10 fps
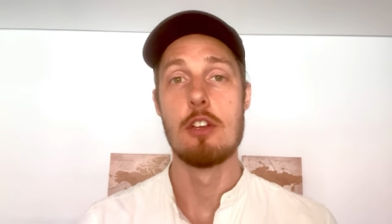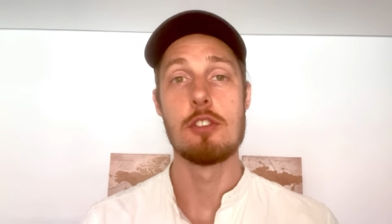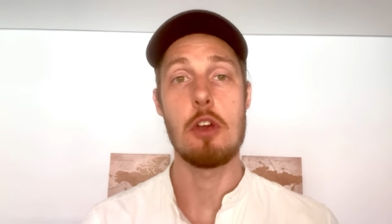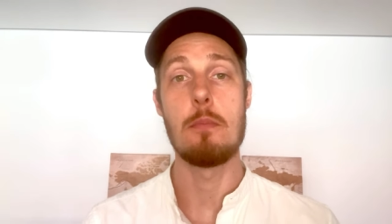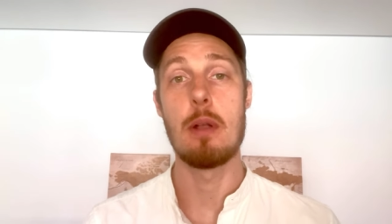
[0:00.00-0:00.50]

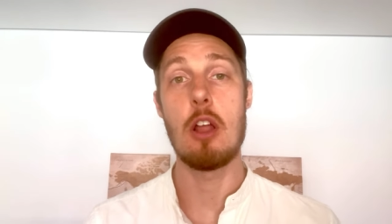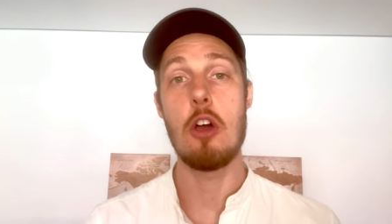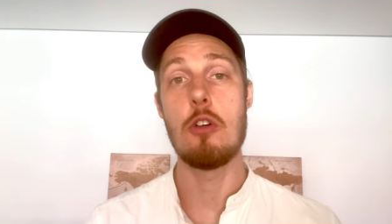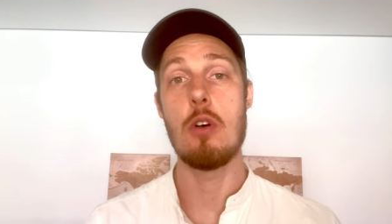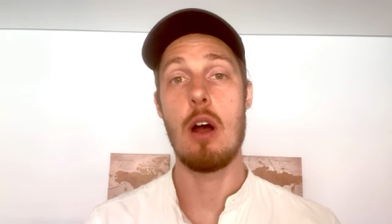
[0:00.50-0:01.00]
So
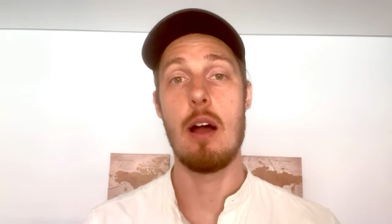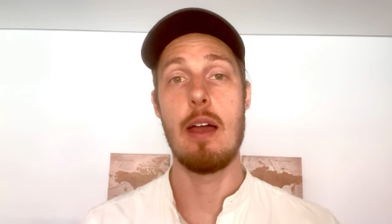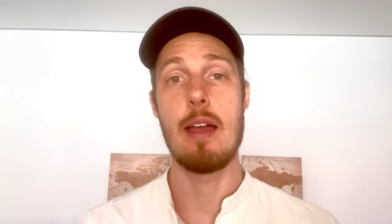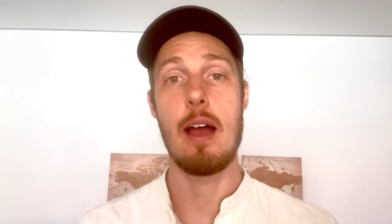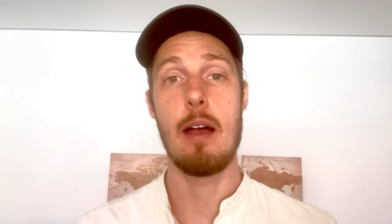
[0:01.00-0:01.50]
below,
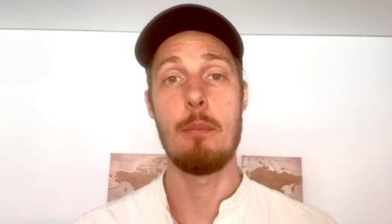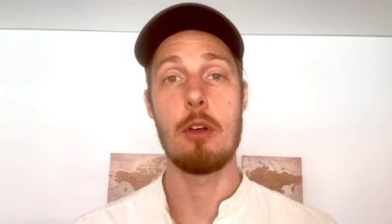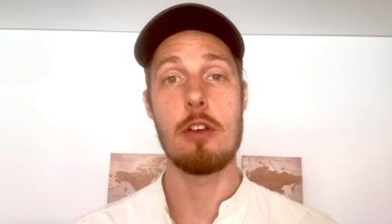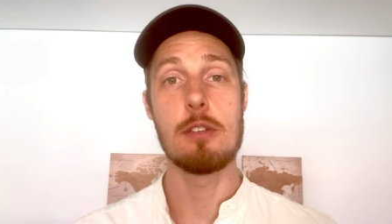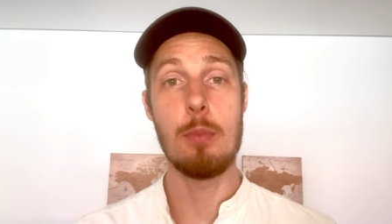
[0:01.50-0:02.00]
I am
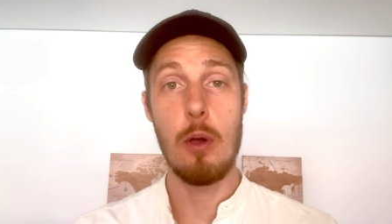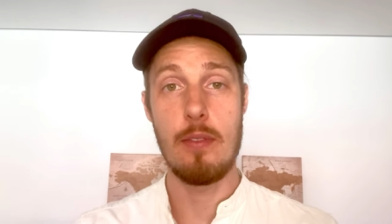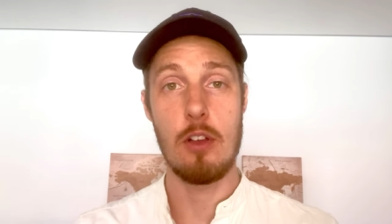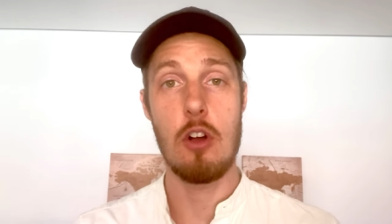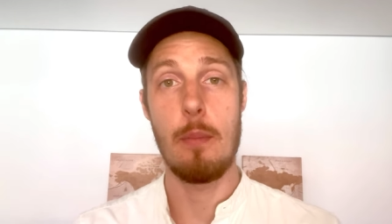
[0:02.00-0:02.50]
going to put
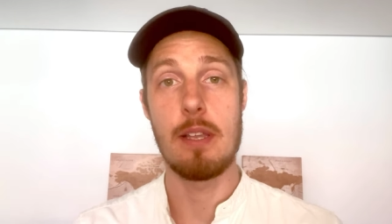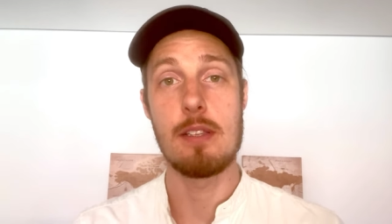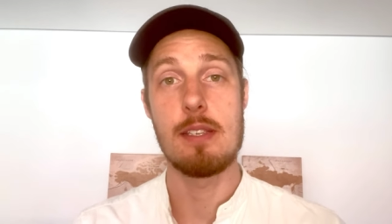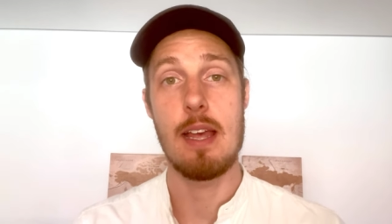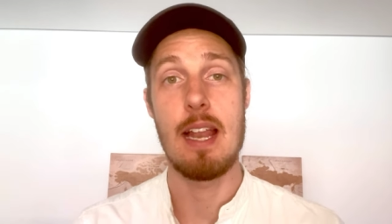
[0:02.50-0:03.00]
in the
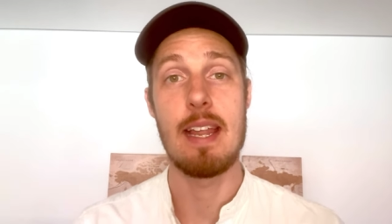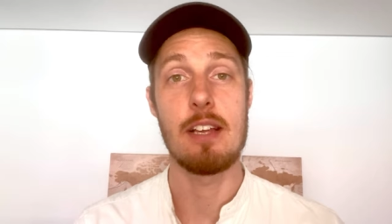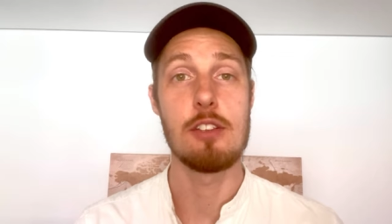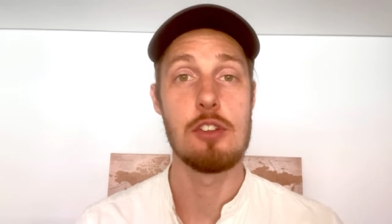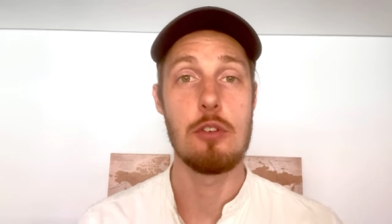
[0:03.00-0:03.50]
comments a
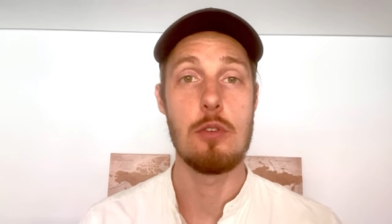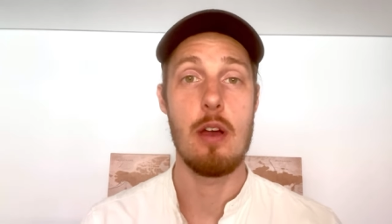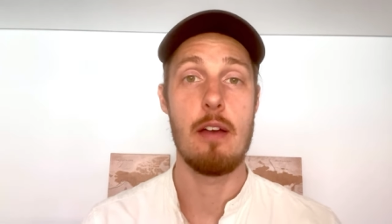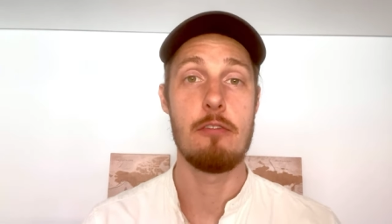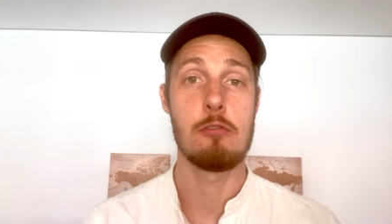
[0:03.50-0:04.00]
link
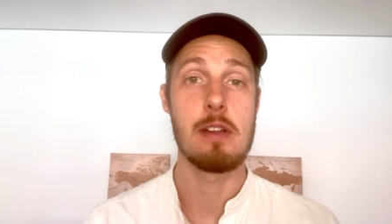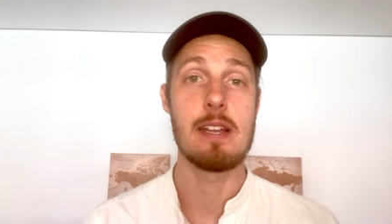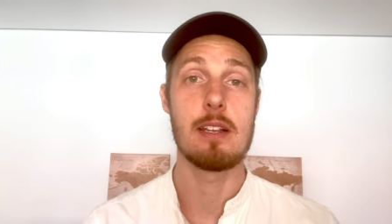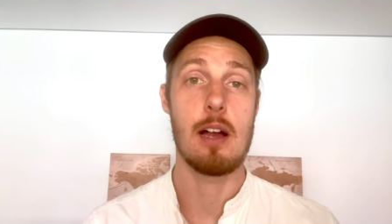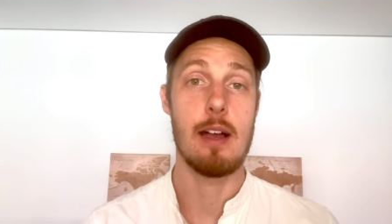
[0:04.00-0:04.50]
to a
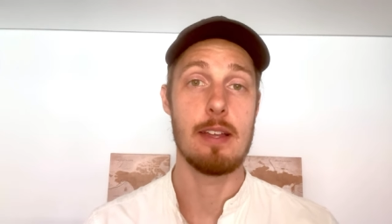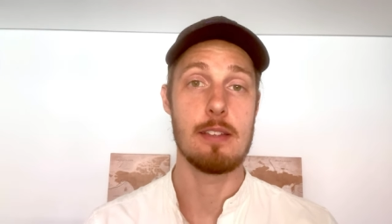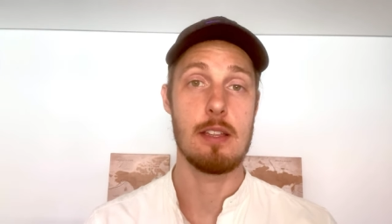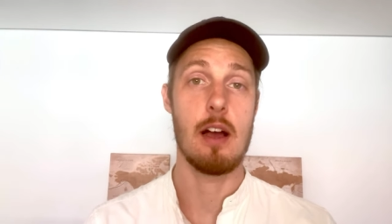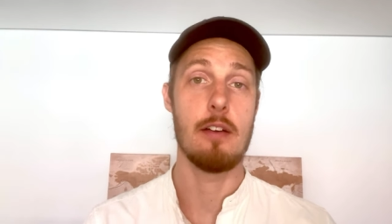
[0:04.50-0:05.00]
free guide
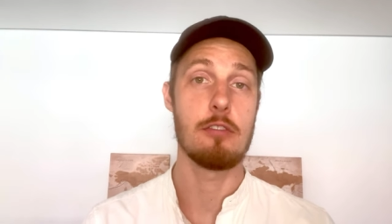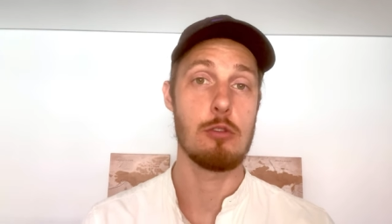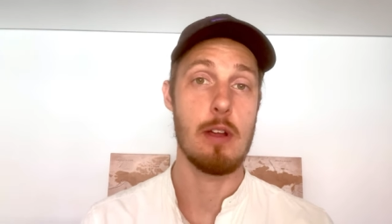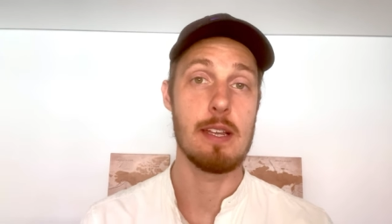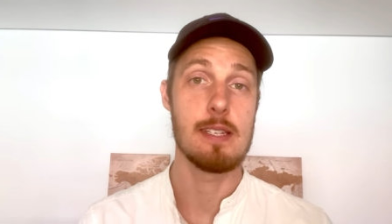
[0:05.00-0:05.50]
that I've
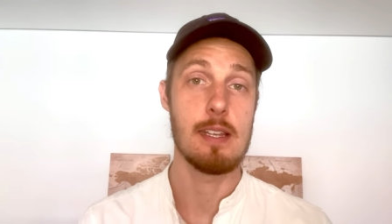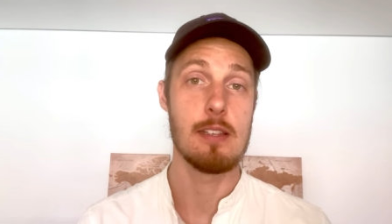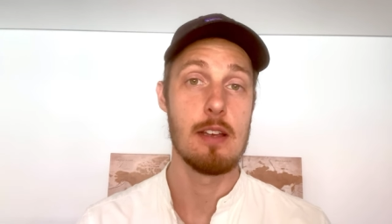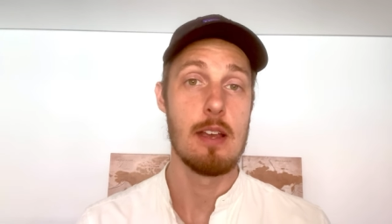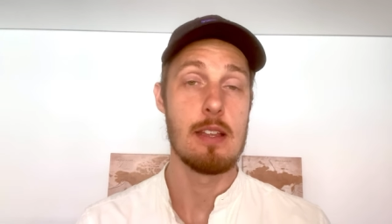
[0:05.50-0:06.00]

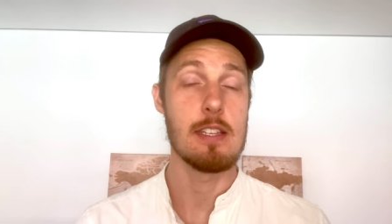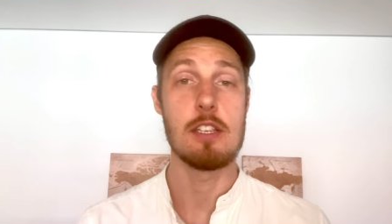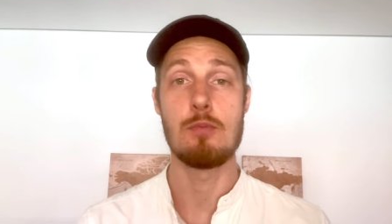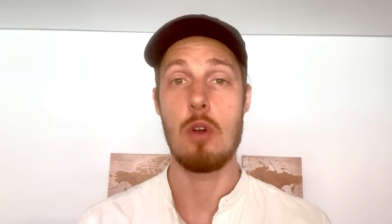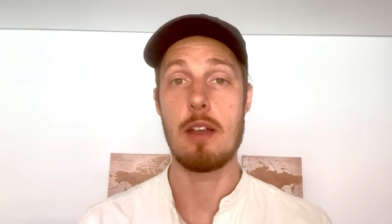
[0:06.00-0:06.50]
created. This
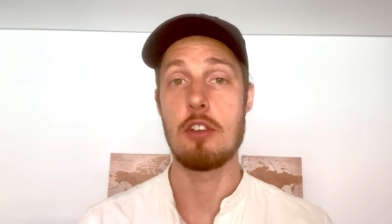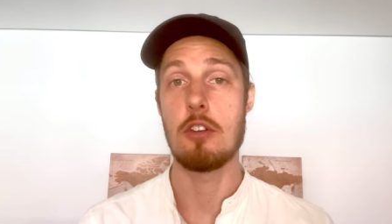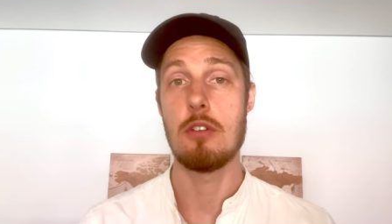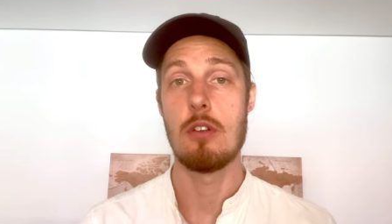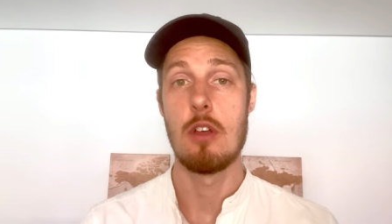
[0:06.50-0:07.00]
is brand
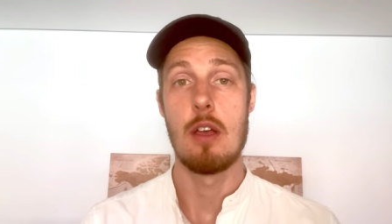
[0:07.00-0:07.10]
new.